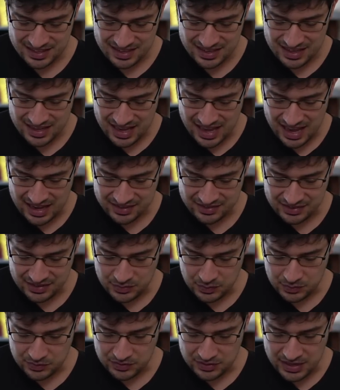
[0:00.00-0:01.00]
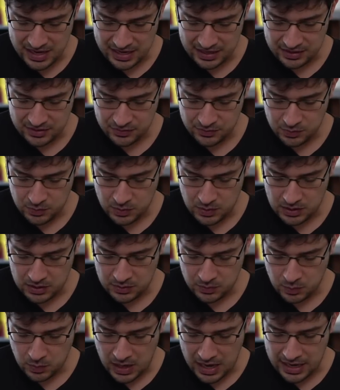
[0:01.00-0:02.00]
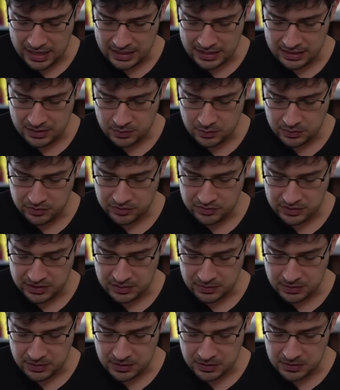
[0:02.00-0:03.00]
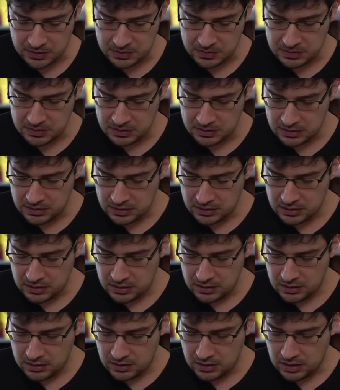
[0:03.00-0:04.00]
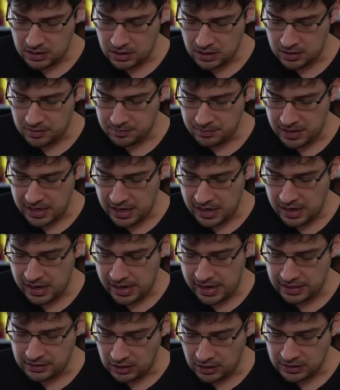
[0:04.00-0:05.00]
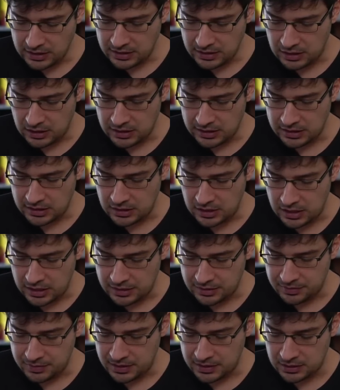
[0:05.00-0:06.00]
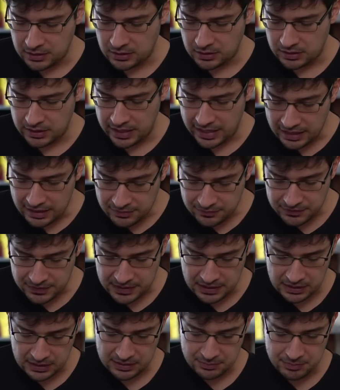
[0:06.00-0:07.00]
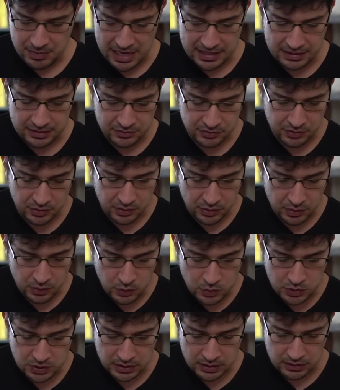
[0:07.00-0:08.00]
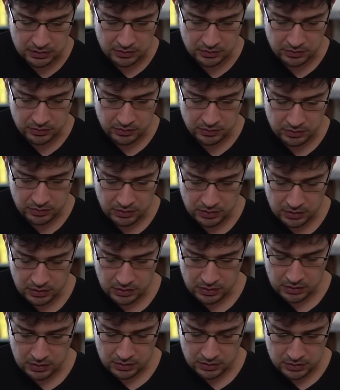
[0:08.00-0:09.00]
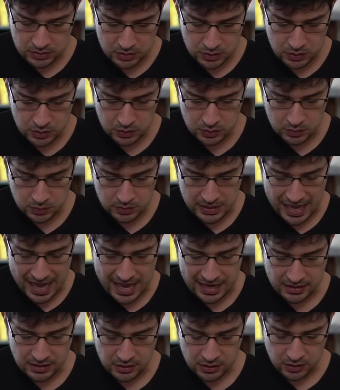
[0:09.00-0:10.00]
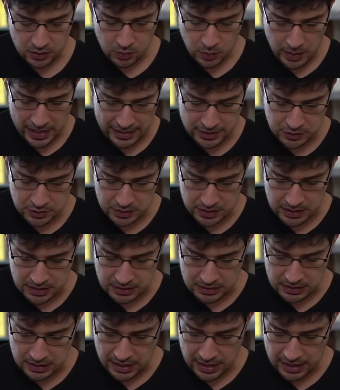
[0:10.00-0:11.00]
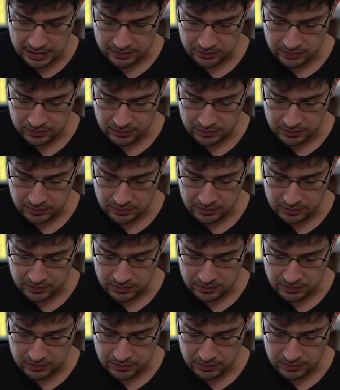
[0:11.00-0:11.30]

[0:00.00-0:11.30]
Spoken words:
X equals -1, y equals 0, and on and on and on. There are infinitely many solutions to that equation, and